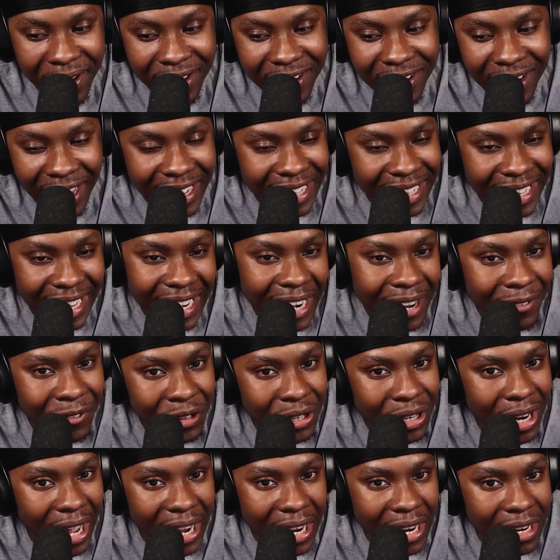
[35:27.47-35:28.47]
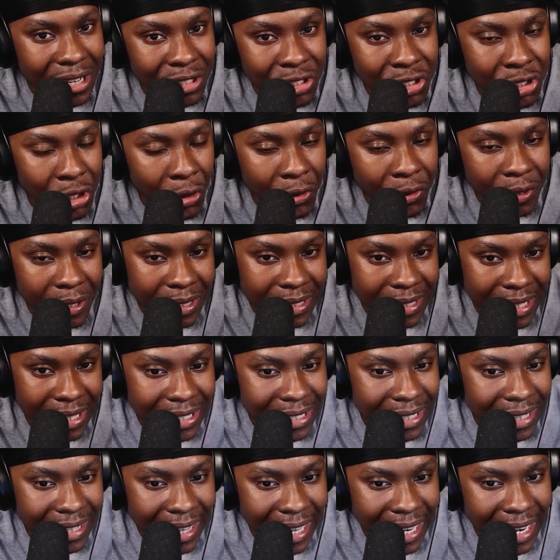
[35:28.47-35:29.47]
Like, they never like showed it. They
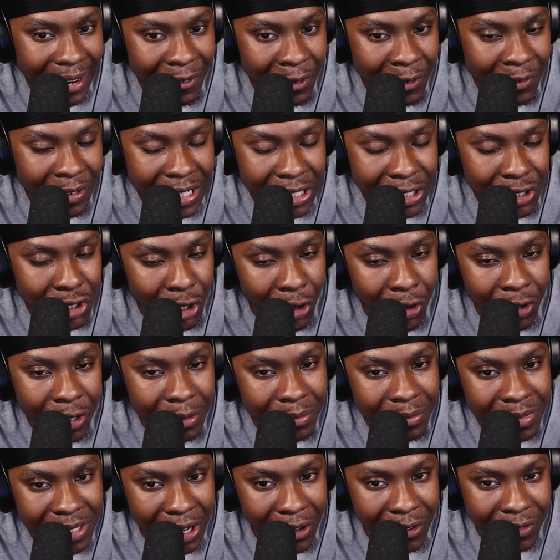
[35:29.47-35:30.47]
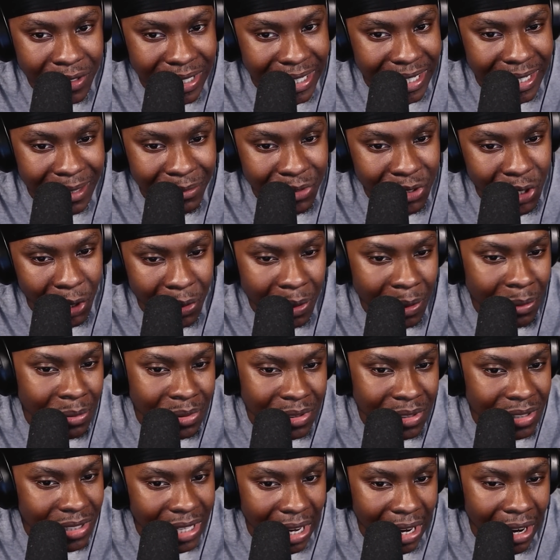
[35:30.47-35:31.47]
never really showed himself to him, so he was
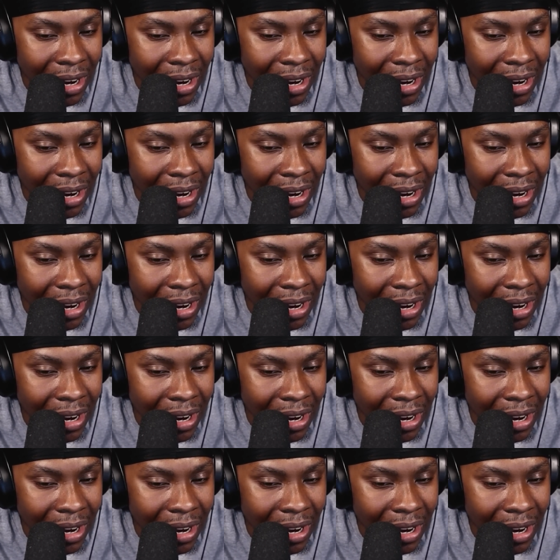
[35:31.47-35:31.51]
Do